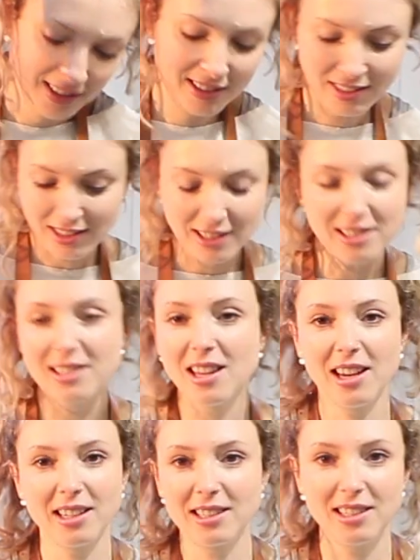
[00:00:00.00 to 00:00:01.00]
So this is
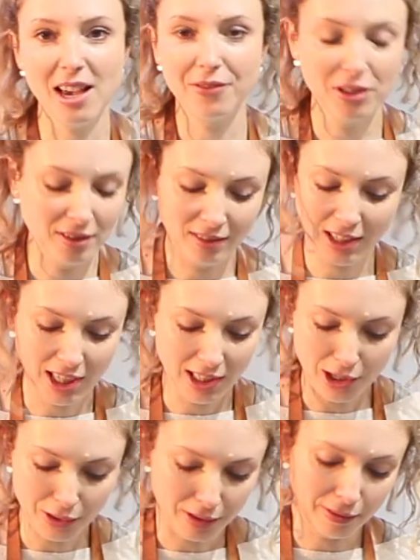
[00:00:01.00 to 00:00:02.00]
like 7
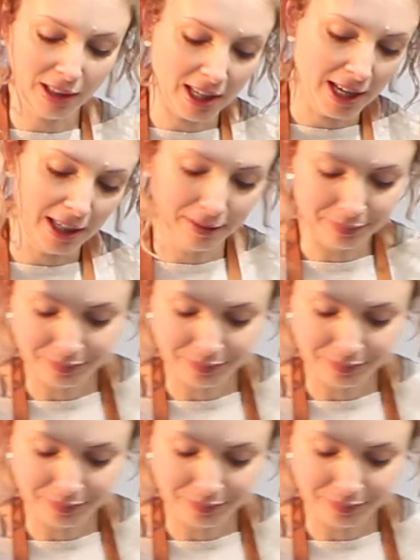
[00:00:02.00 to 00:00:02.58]
kilos of clay,